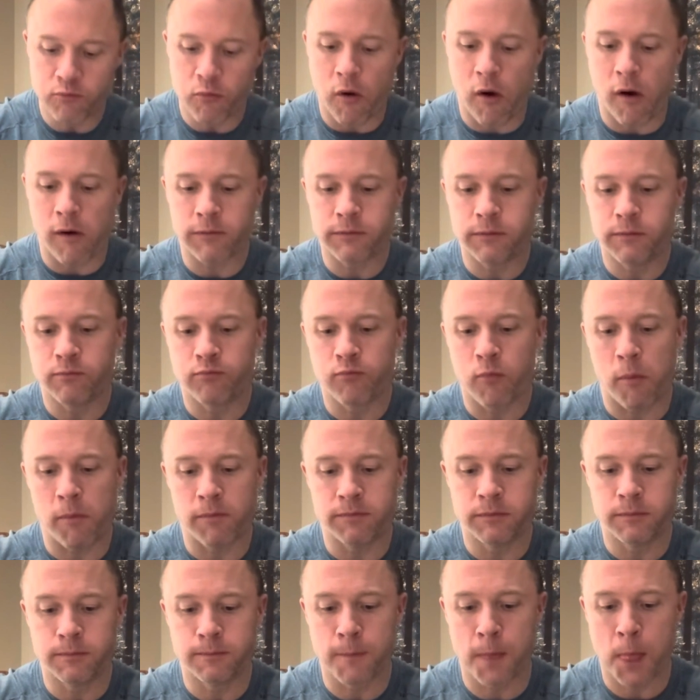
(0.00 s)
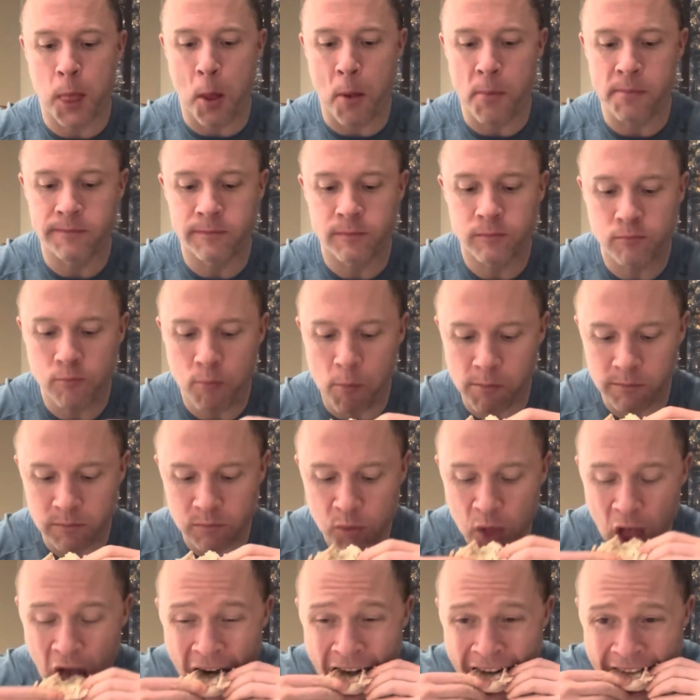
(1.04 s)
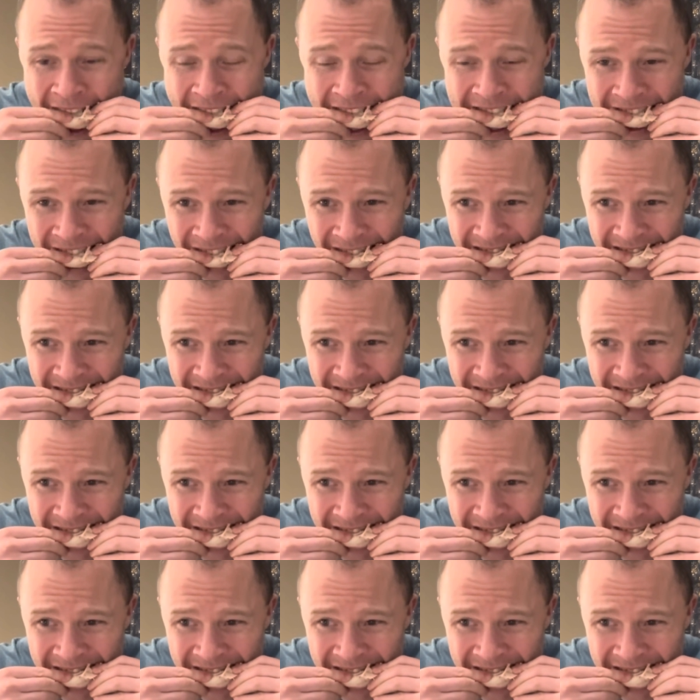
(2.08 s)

without beating the living shit out of my joints.